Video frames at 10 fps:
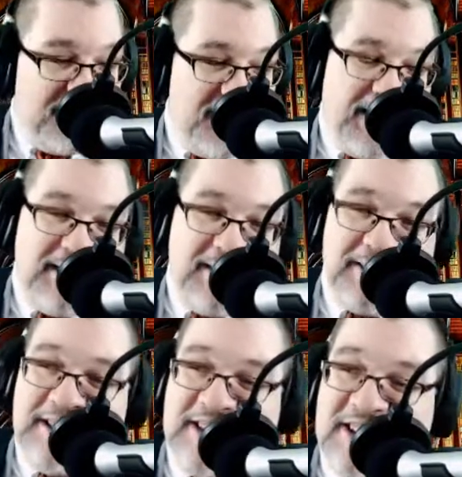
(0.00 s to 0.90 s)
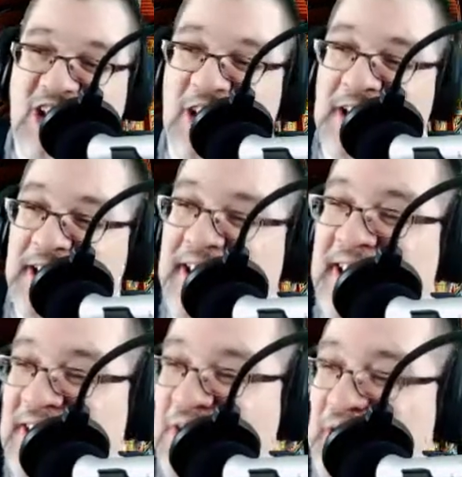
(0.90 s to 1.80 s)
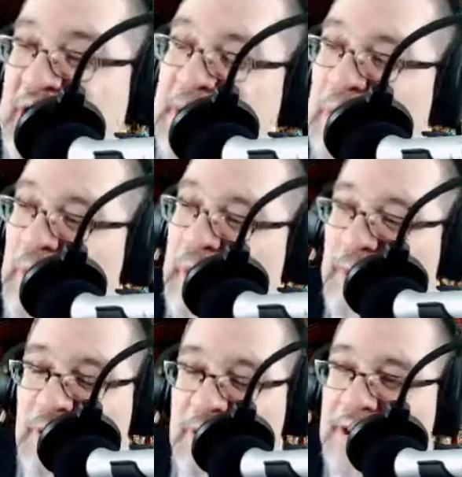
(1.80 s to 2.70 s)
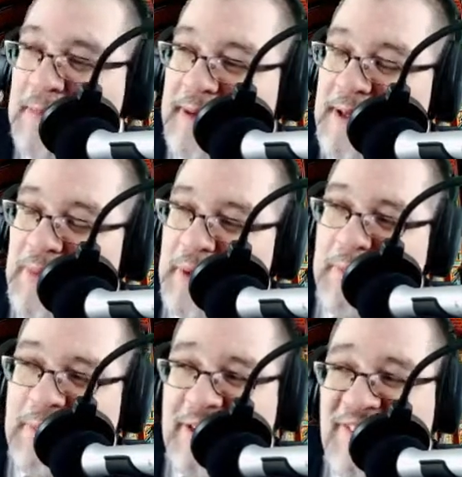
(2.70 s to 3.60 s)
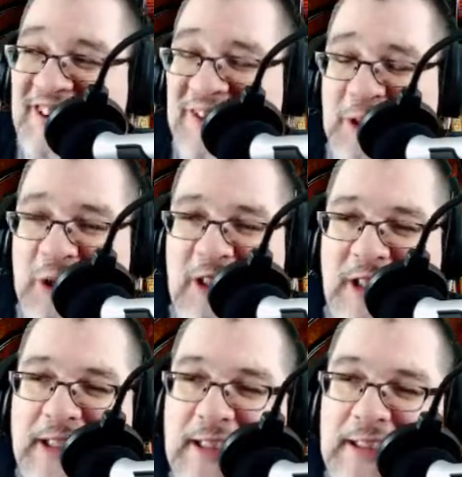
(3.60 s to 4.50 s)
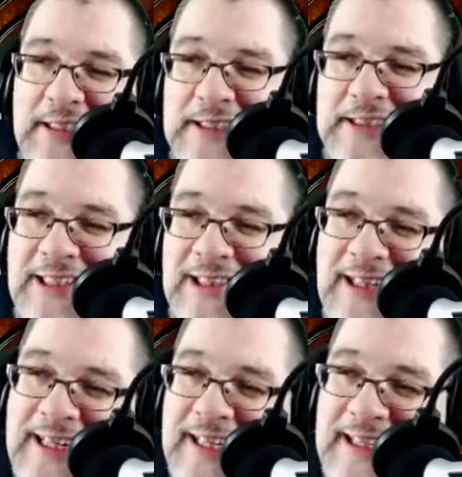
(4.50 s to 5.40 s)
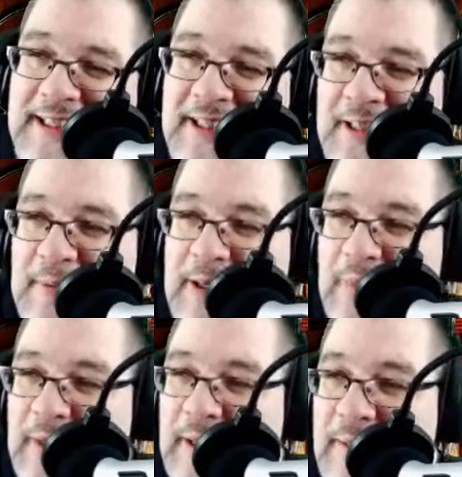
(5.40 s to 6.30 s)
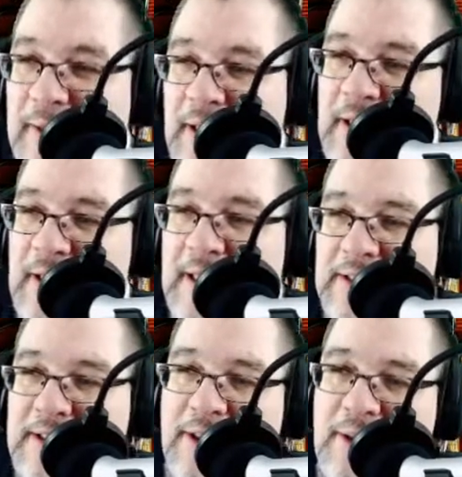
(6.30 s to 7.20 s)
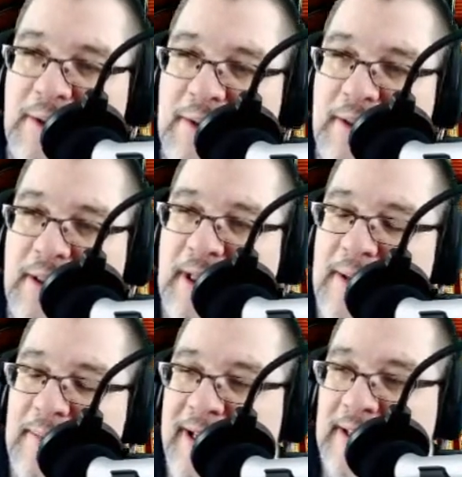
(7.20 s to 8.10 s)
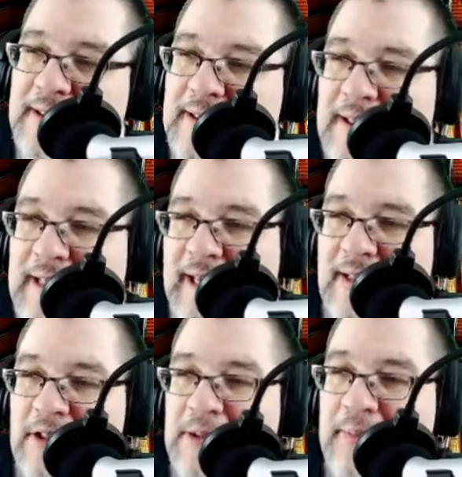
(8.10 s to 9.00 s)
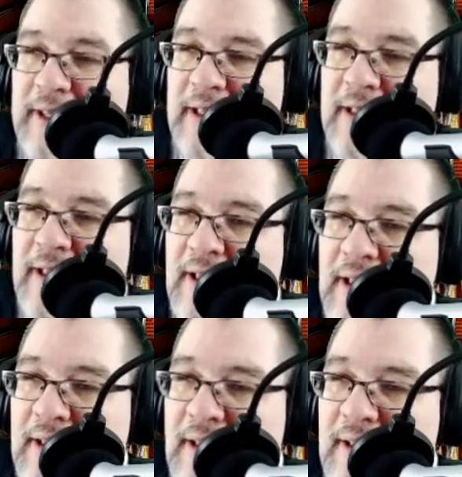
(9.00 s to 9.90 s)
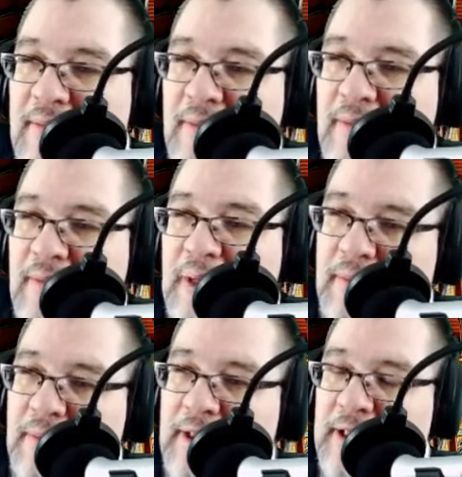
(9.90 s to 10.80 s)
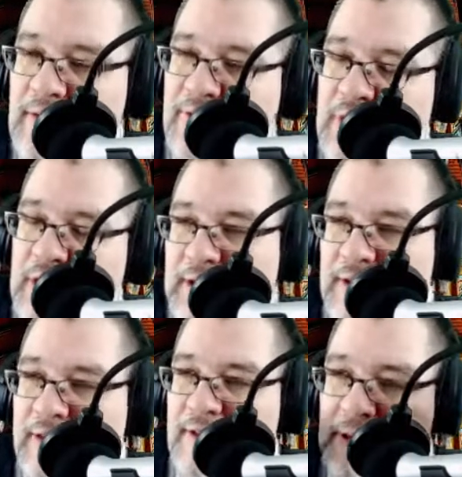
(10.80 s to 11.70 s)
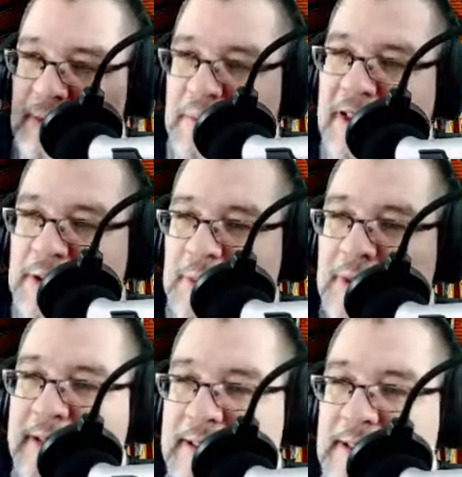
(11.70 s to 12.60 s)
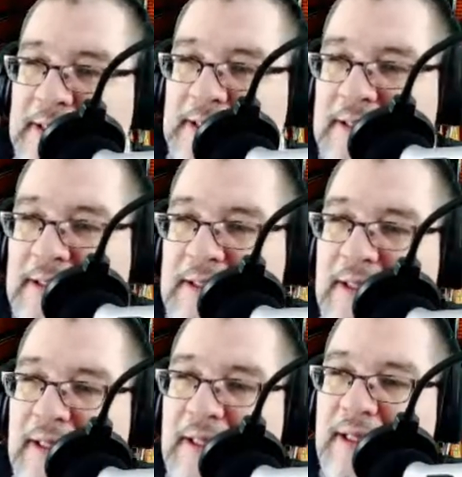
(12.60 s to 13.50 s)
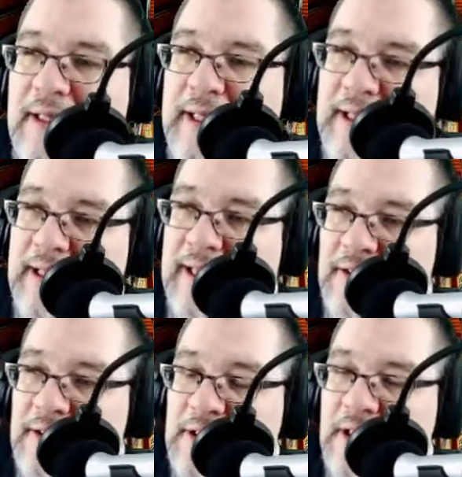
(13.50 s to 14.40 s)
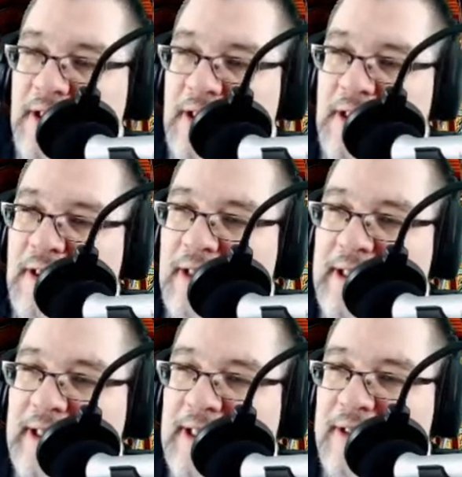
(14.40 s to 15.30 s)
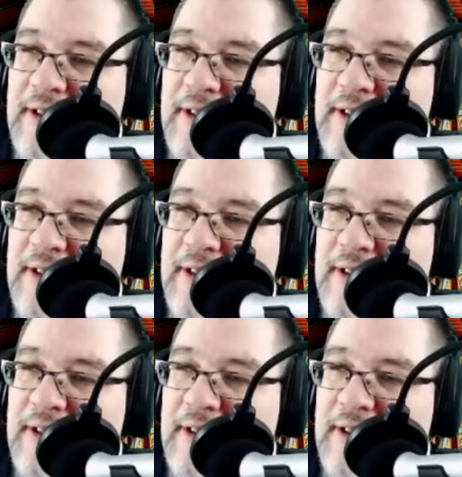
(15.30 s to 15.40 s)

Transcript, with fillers: Yeah. So he's targeting the freedom web or the liberty web, whatever you want to call it. He's targeting the liberty web. And so he makes this announcement. Well, first it was a press release that he announced that